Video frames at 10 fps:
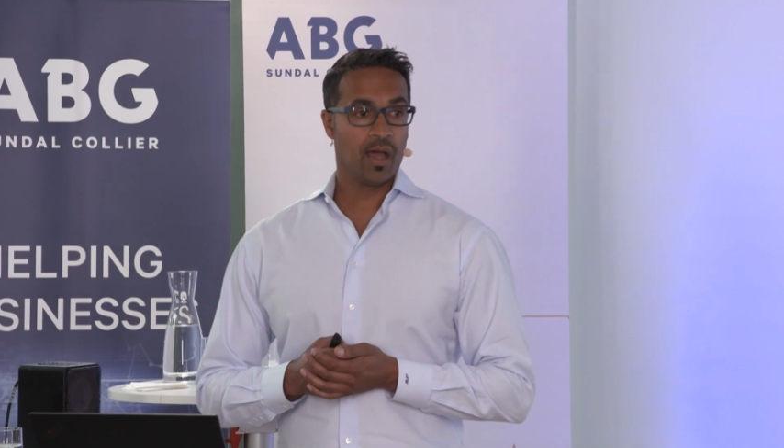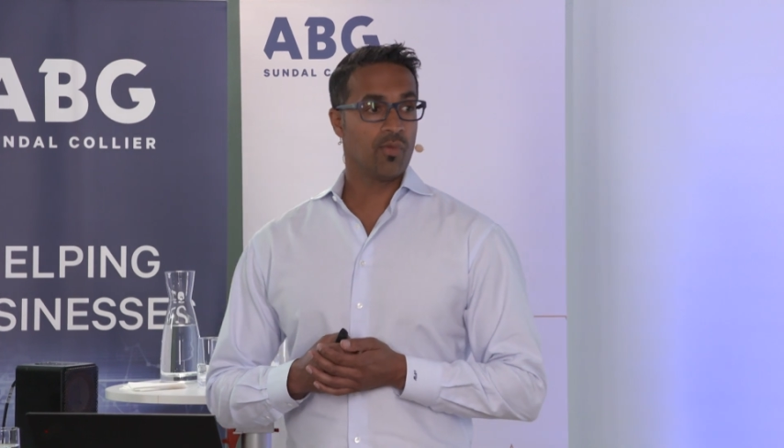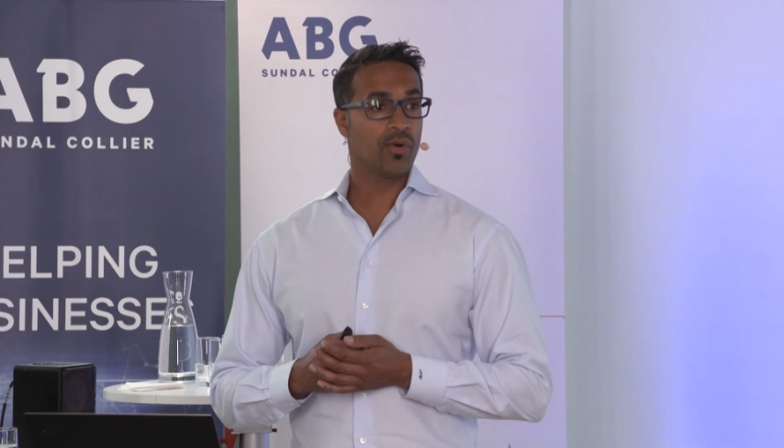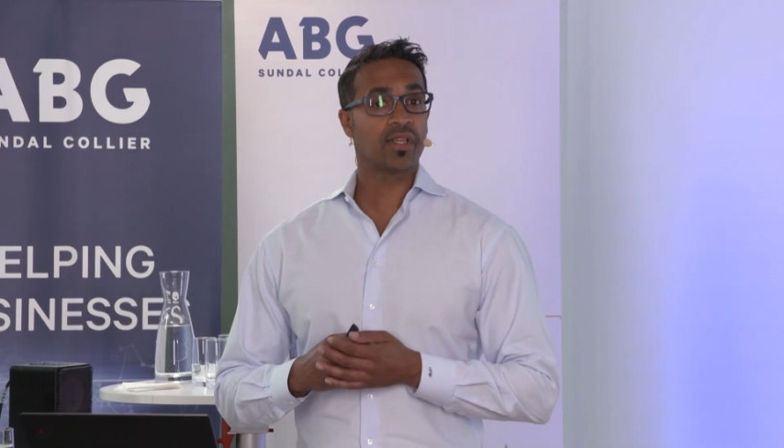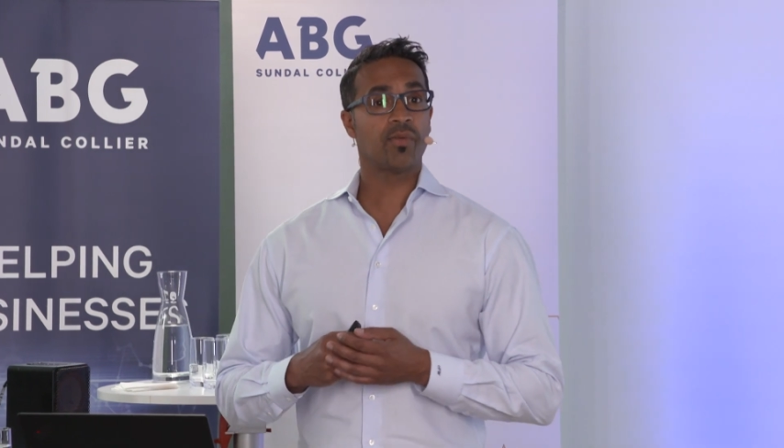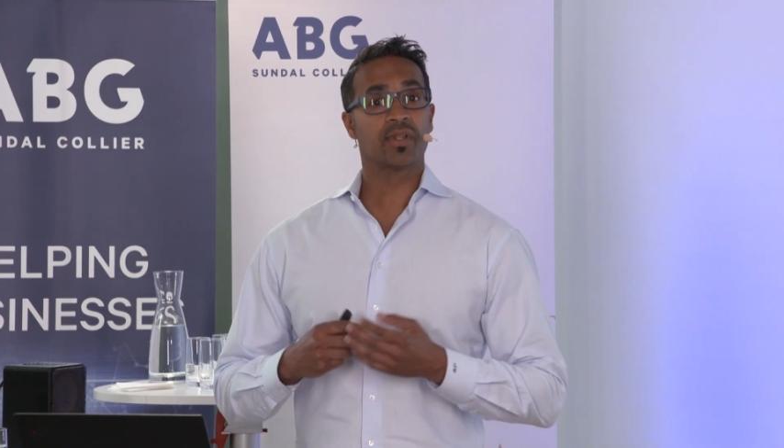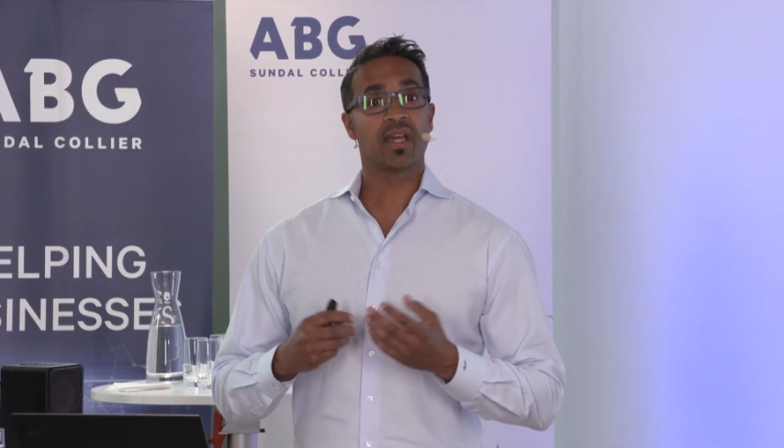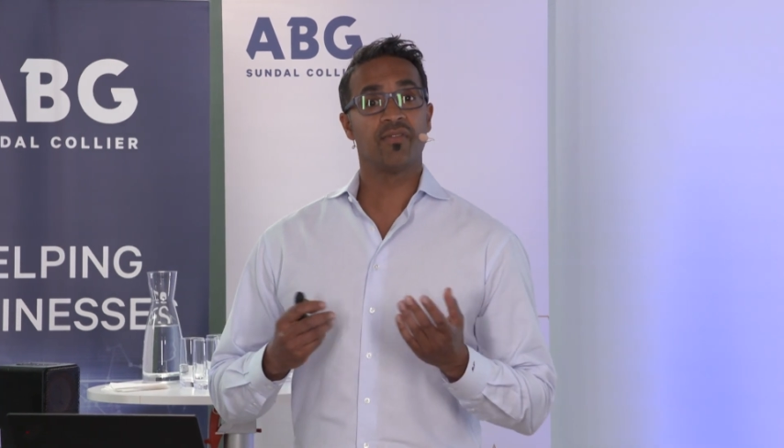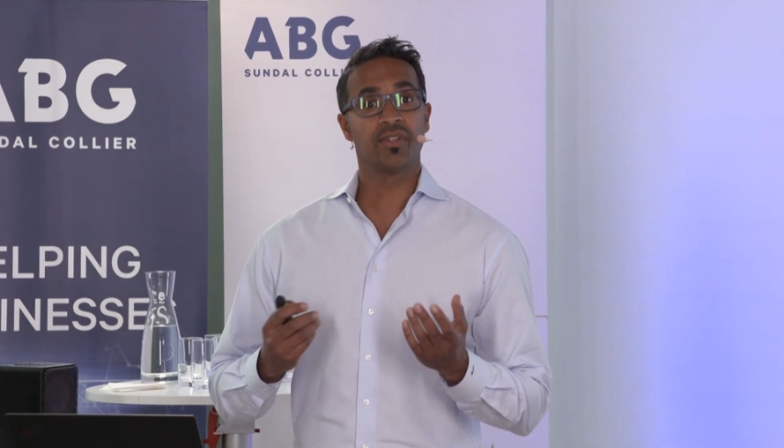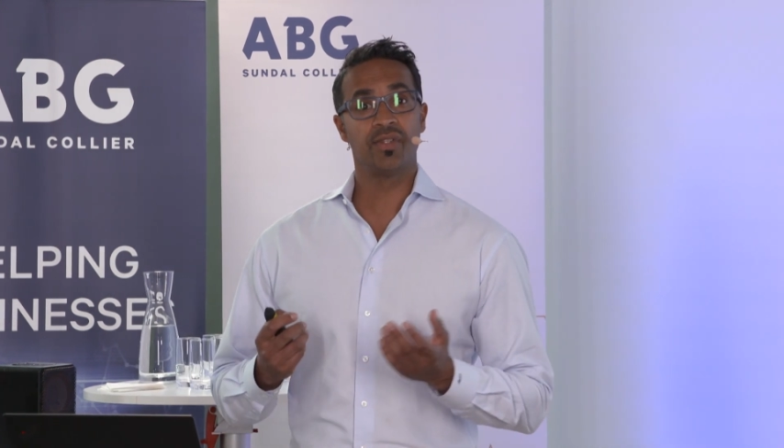What I will
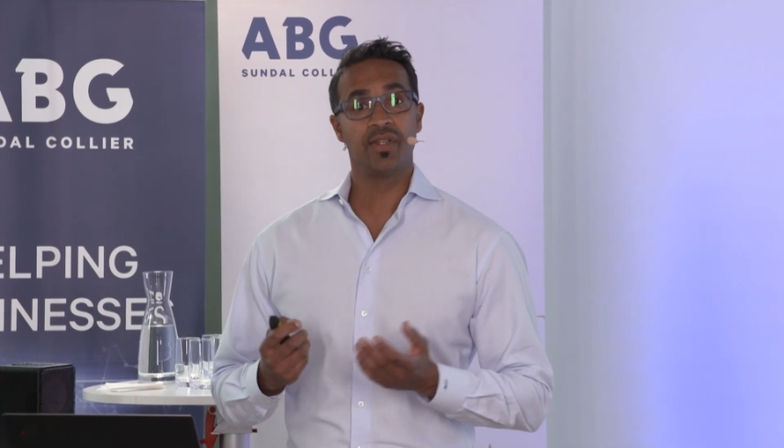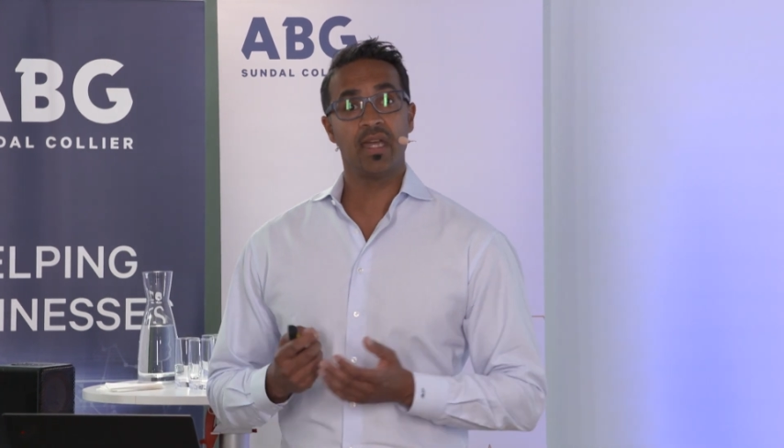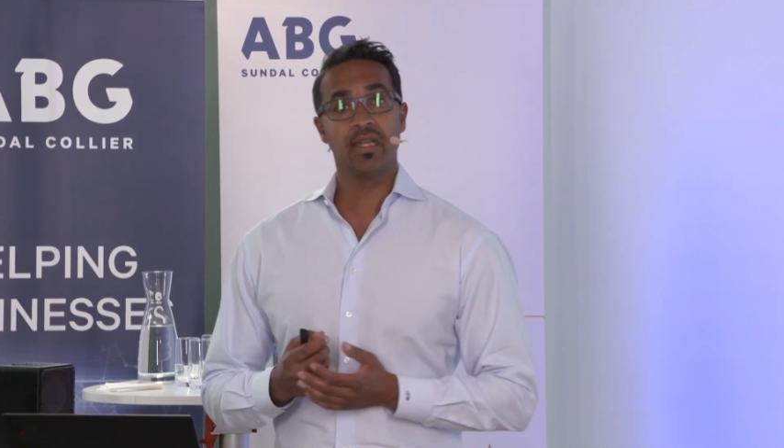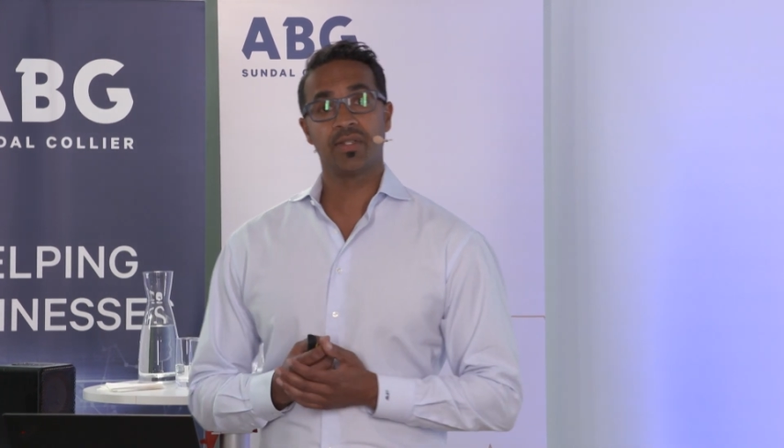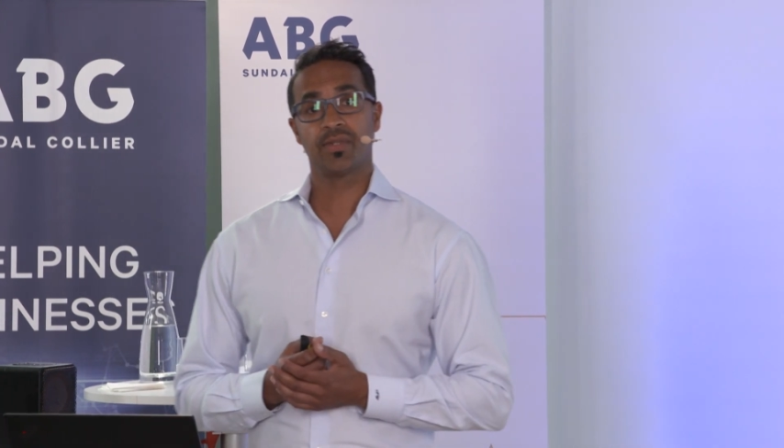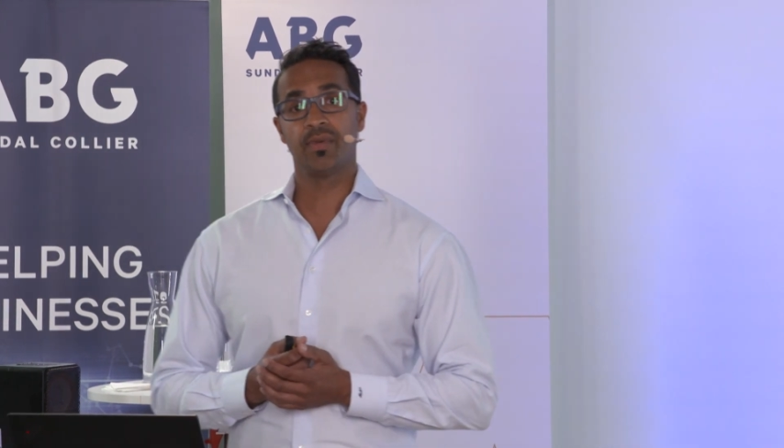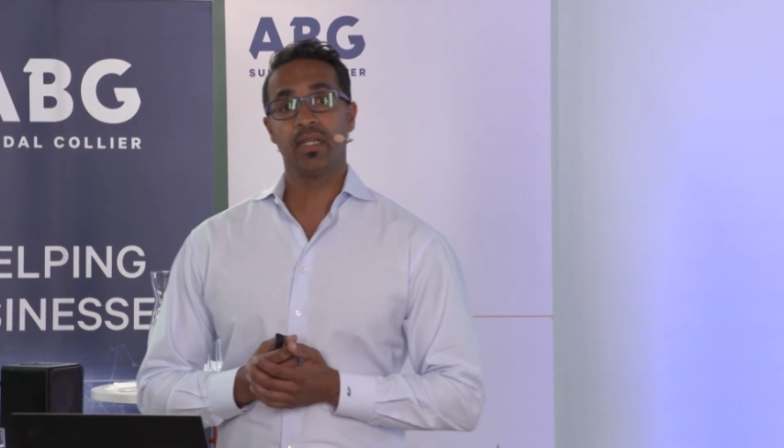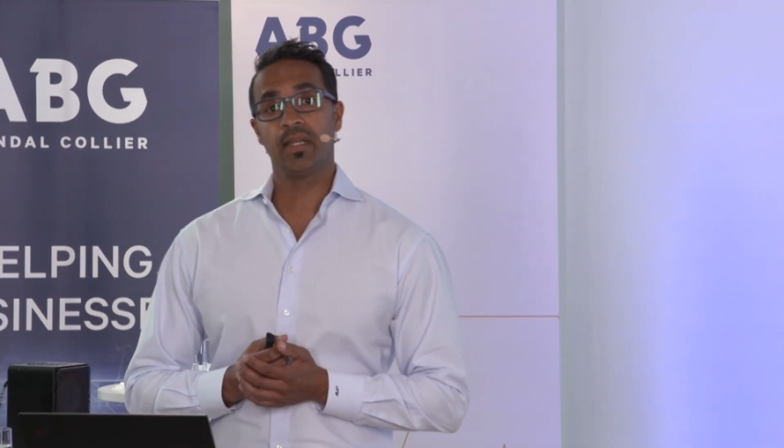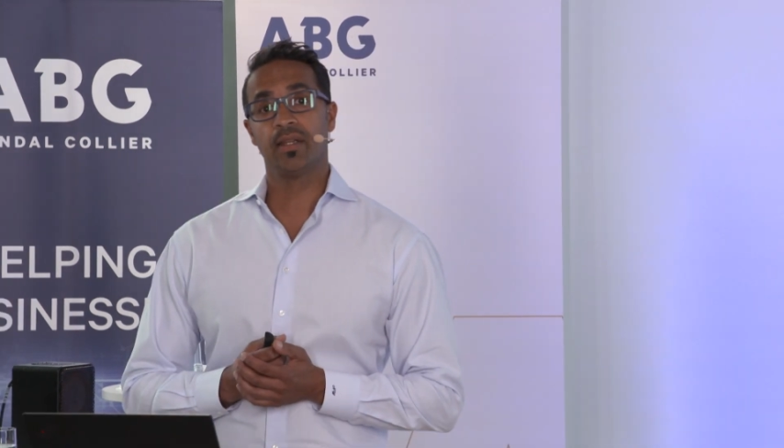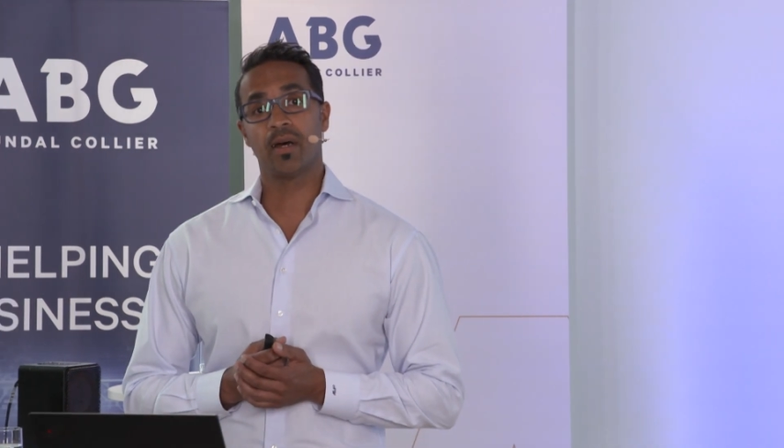cover today is
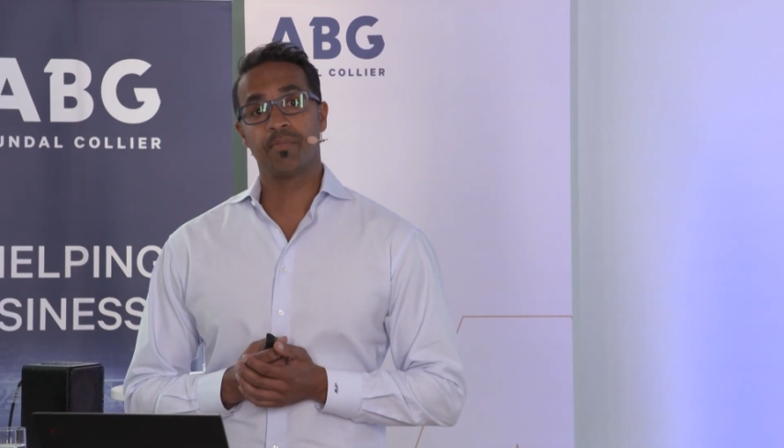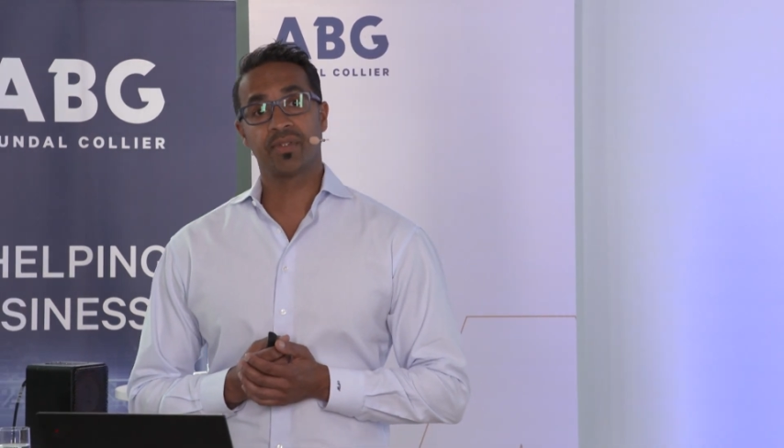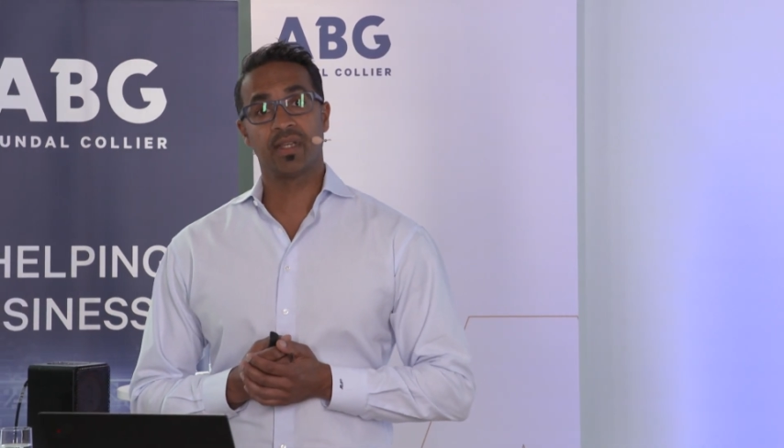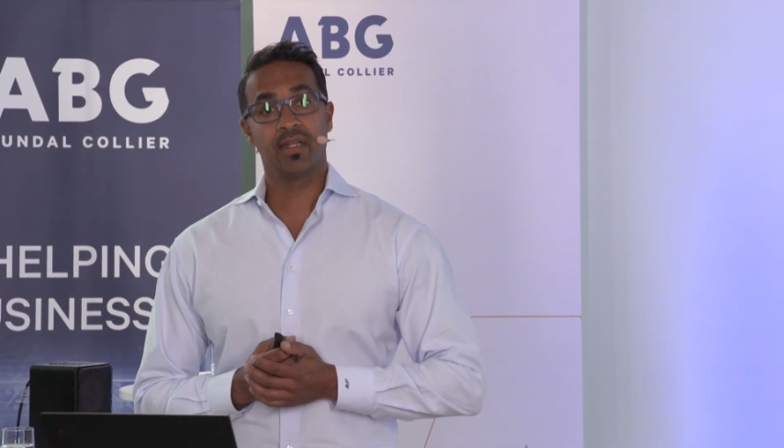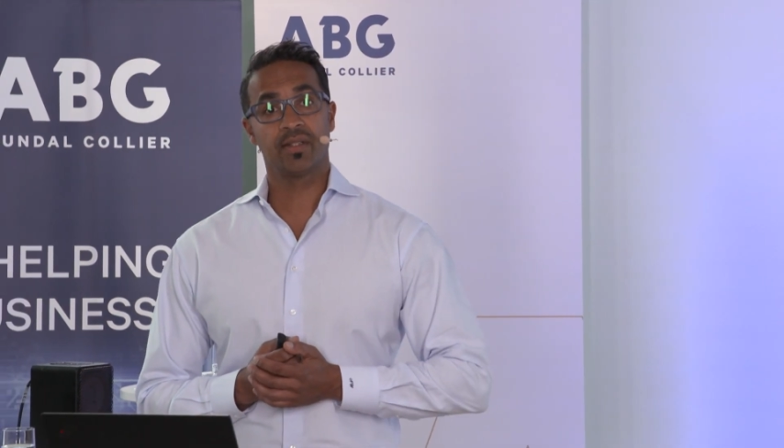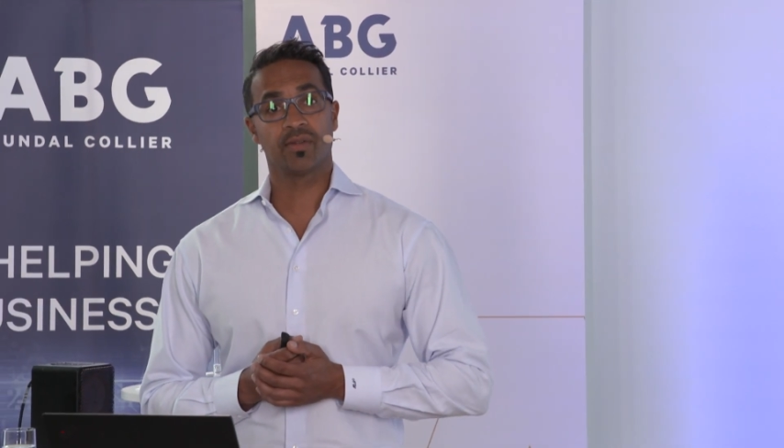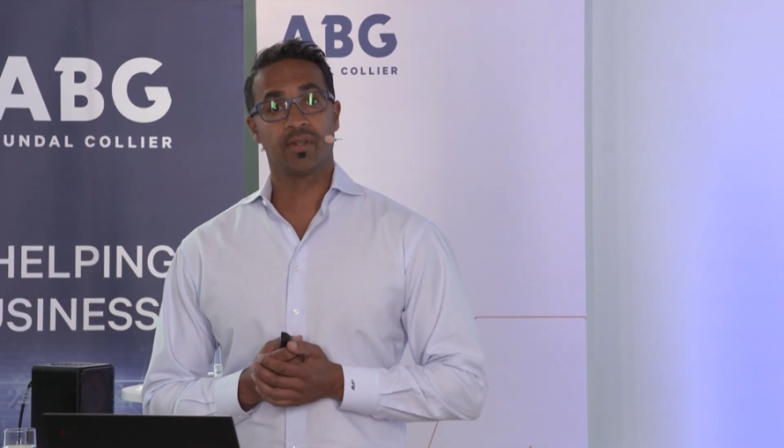really an update